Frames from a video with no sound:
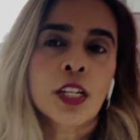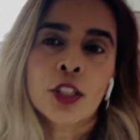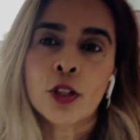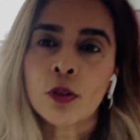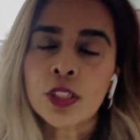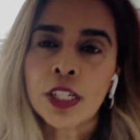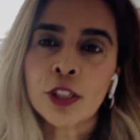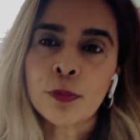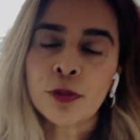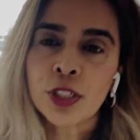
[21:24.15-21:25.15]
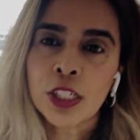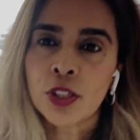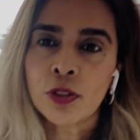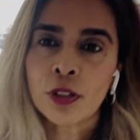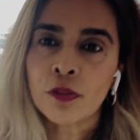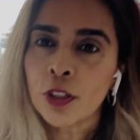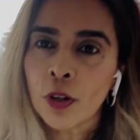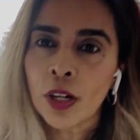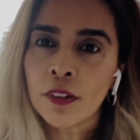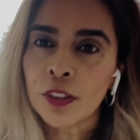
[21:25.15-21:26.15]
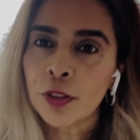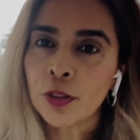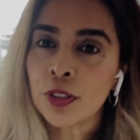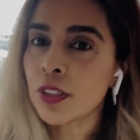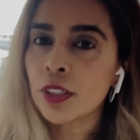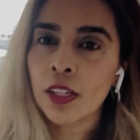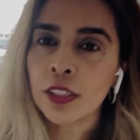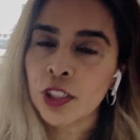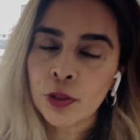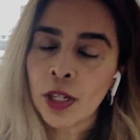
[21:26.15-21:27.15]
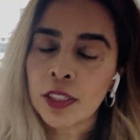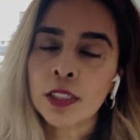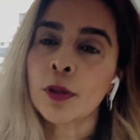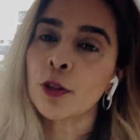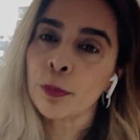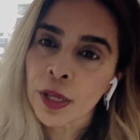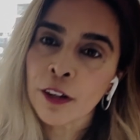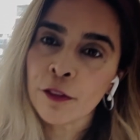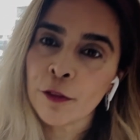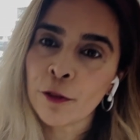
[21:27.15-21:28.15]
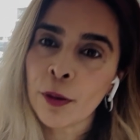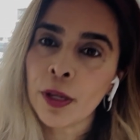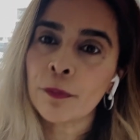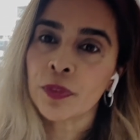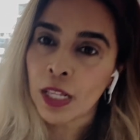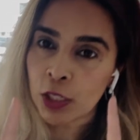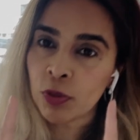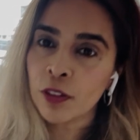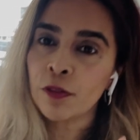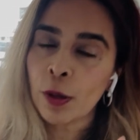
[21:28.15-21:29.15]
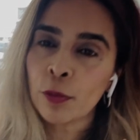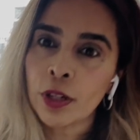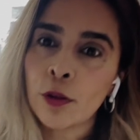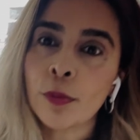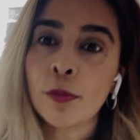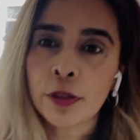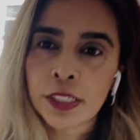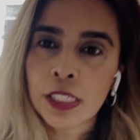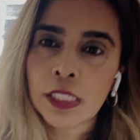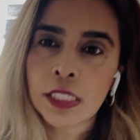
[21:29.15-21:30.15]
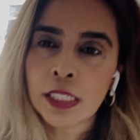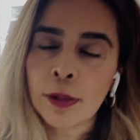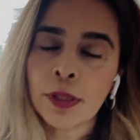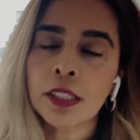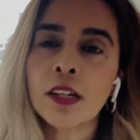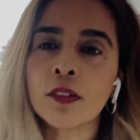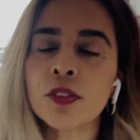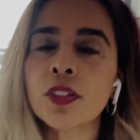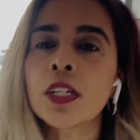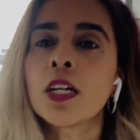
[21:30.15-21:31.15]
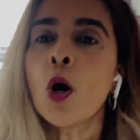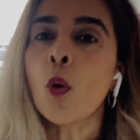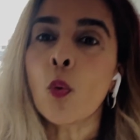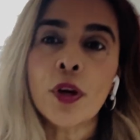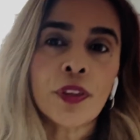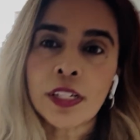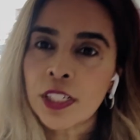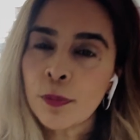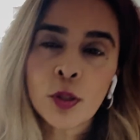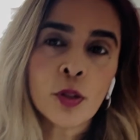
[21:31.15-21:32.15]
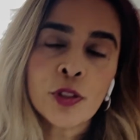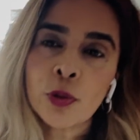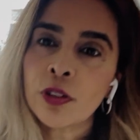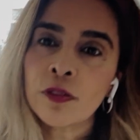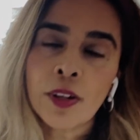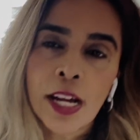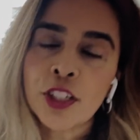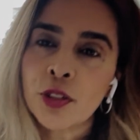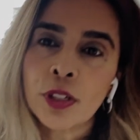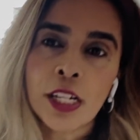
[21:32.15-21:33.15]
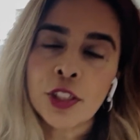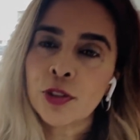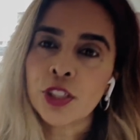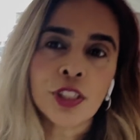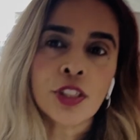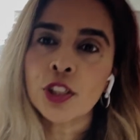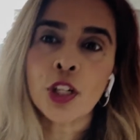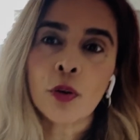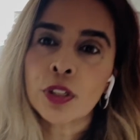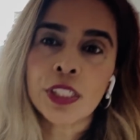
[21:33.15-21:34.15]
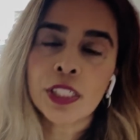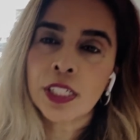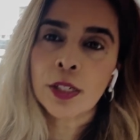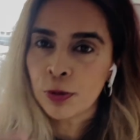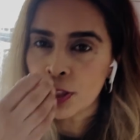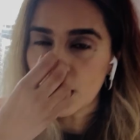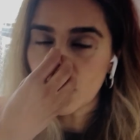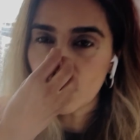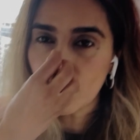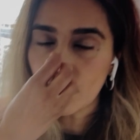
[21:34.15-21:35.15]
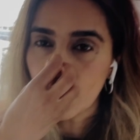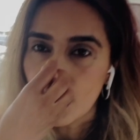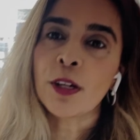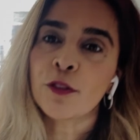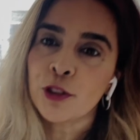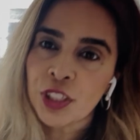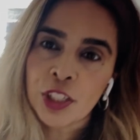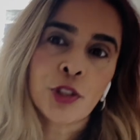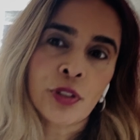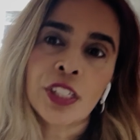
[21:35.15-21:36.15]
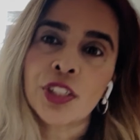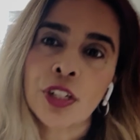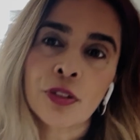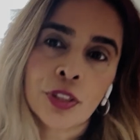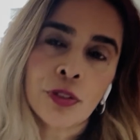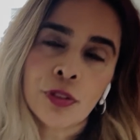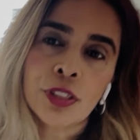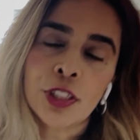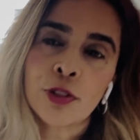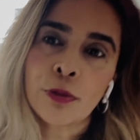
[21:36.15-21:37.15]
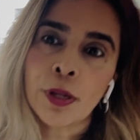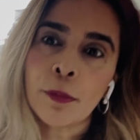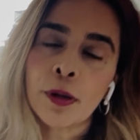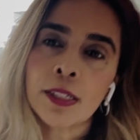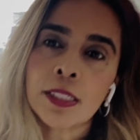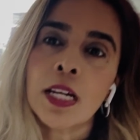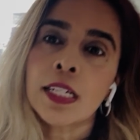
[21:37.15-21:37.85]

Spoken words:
You don't take your progesterone if you don't have a uterus, unless you had some other benefit from it. That's with the fem ring, remember, because it's systemic levels. With typical sort of vaginal estrogens, you don't need to take progesterone if you're just treating genital urinary syndrome menopause.